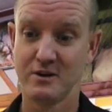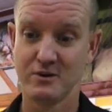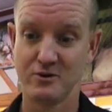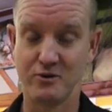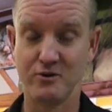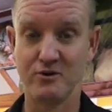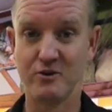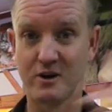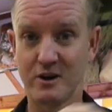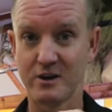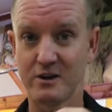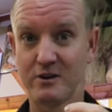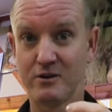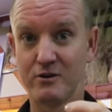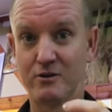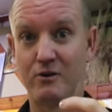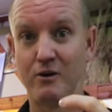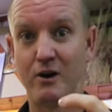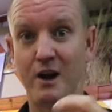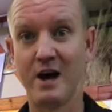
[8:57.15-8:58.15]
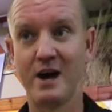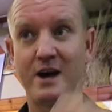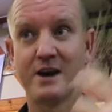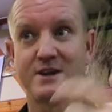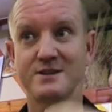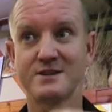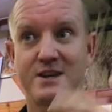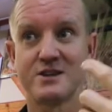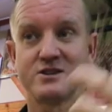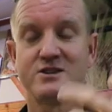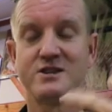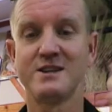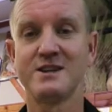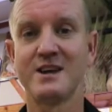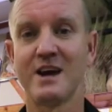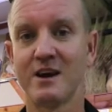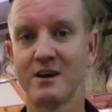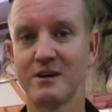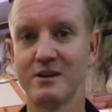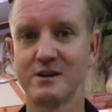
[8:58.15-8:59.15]
Your line has actually
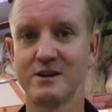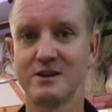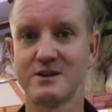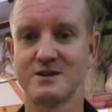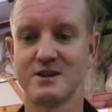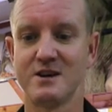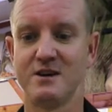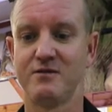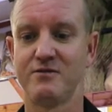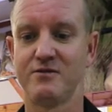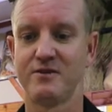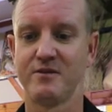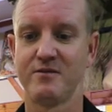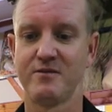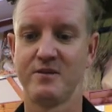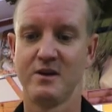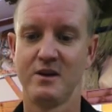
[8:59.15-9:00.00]
tangled itself.